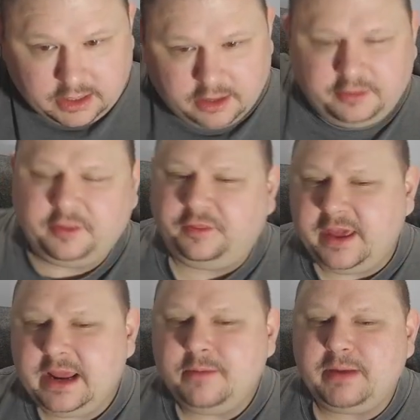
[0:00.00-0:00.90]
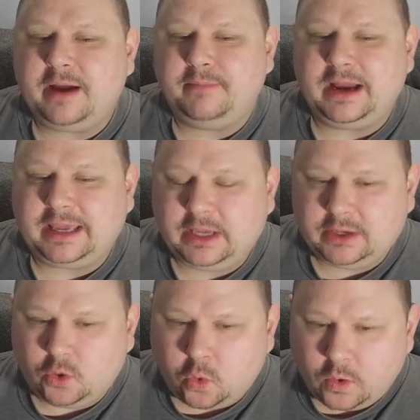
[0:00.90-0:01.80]
The thing about my
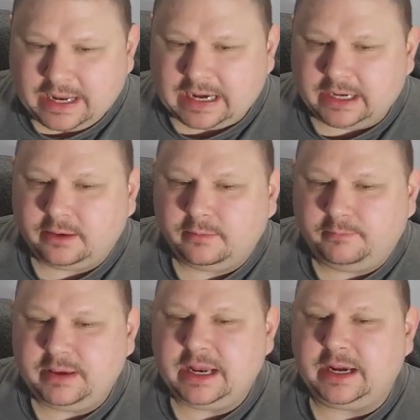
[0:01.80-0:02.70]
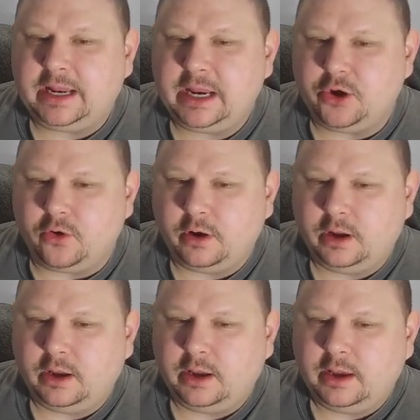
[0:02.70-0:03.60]
queen being here
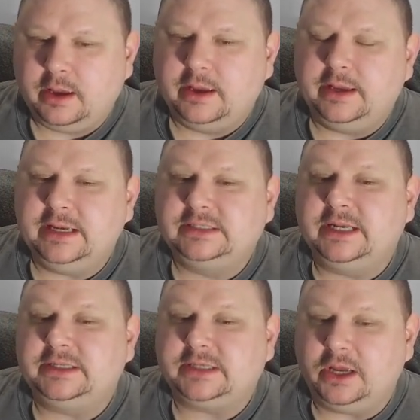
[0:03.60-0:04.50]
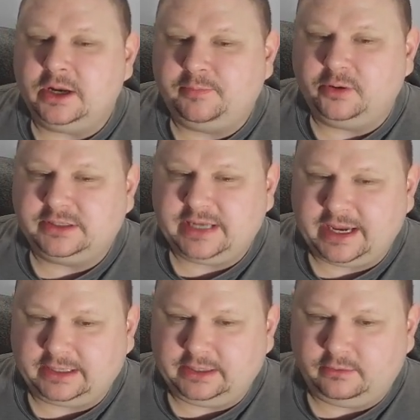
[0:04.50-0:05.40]
is that it's
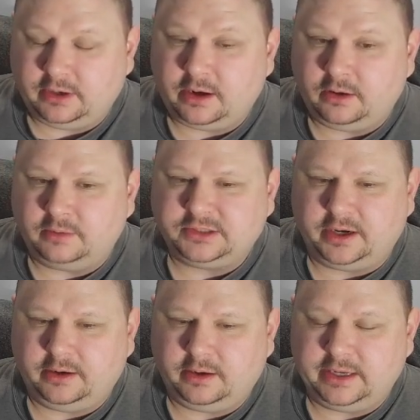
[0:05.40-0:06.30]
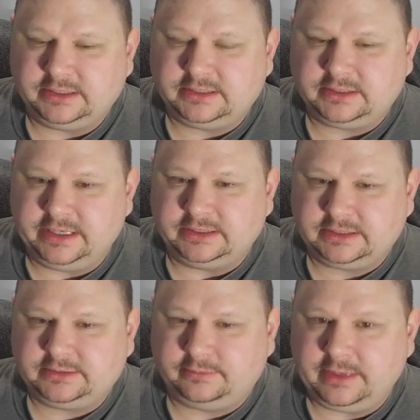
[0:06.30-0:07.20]
unprotected, or I'm sorry, it's
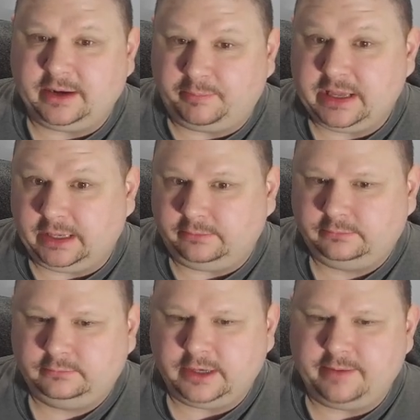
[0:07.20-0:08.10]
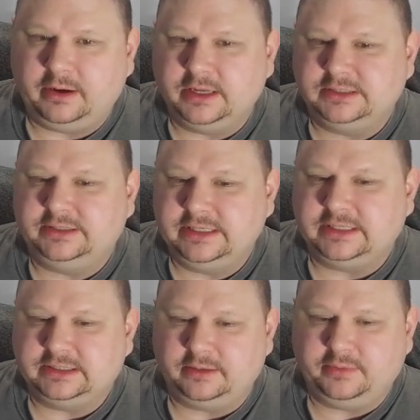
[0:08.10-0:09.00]
in a pin, right? Because this
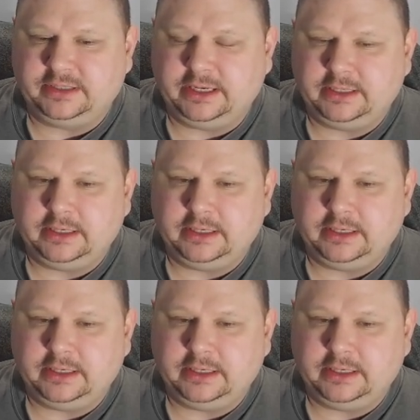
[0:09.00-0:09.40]
is unprotected.